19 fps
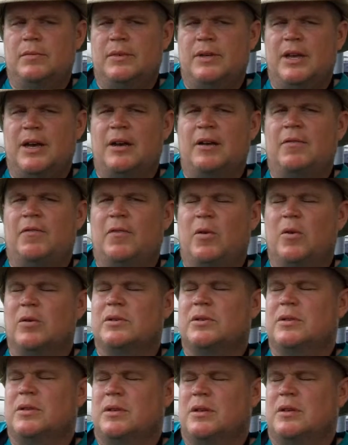Yeah,
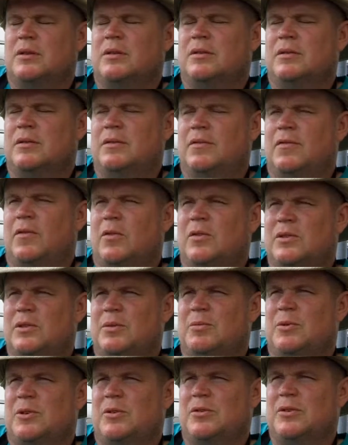4's the
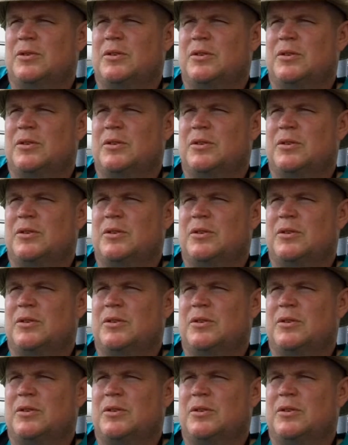most.